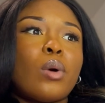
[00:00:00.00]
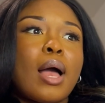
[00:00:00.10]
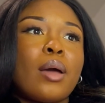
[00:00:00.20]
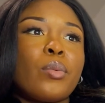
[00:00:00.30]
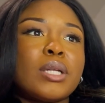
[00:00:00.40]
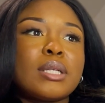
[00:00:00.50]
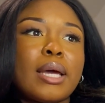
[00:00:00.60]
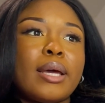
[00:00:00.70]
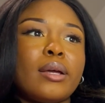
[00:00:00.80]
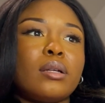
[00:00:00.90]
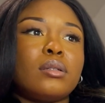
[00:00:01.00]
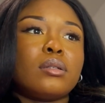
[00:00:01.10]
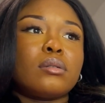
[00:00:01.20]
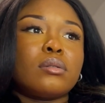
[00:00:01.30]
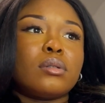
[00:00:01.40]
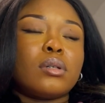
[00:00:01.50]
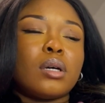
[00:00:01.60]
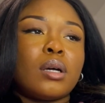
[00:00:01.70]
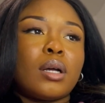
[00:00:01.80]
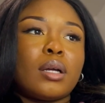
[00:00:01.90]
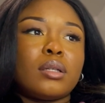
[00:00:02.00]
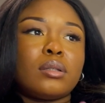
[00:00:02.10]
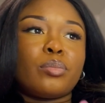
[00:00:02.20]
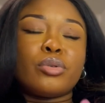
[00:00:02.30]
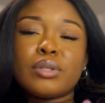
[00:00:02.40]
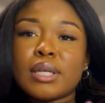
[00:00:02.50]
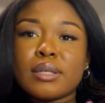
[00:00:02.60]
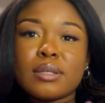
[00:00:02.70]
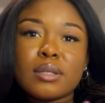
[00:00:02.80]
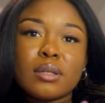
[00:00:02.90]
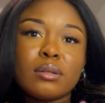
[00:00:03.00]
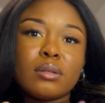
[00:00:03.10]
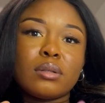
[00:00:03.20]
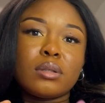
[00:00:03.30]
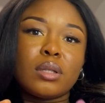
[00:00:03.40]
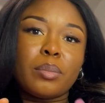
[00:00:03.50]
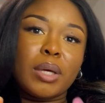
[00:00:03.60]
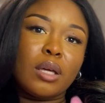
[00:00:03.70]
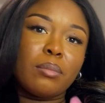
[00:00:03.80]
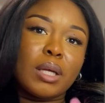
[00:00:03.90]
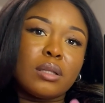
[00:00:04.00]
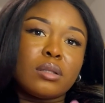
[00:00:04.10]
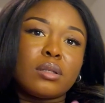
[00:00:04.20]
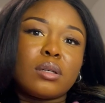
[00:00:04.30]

I went ahead and processed the payment,